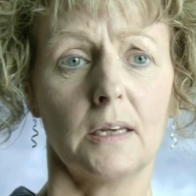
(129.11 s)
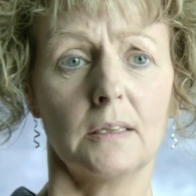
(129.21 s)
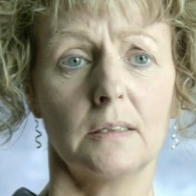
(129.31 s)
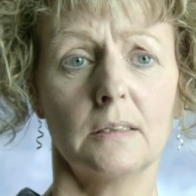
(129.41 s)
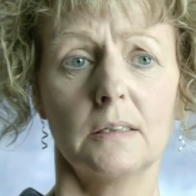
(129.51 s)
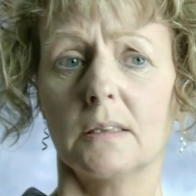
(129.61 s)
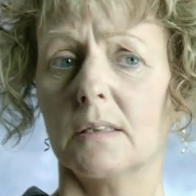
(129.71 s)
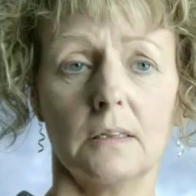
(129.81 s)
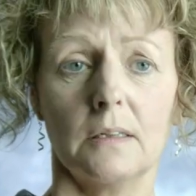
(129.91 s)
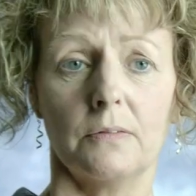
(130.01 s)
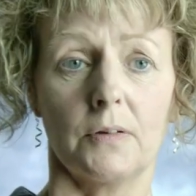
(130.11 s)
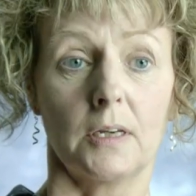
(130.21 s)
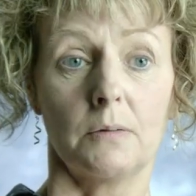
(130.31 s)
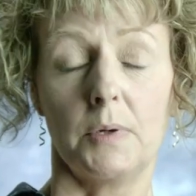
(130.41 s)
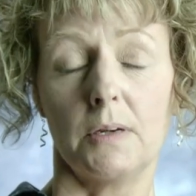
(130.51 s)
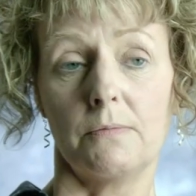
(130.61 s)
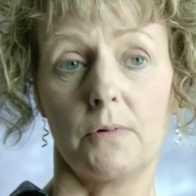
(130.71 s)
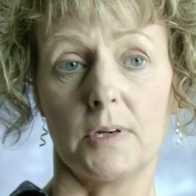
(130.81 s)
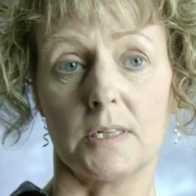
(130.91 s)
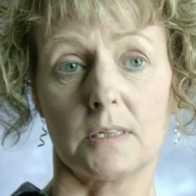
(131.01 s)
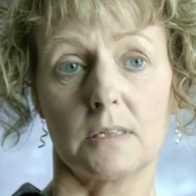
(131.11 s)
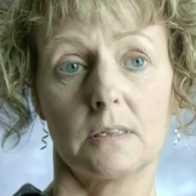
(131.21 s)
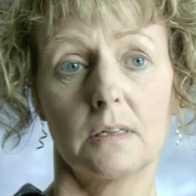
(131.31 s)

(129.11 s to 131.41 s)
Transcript: And if I can be a voice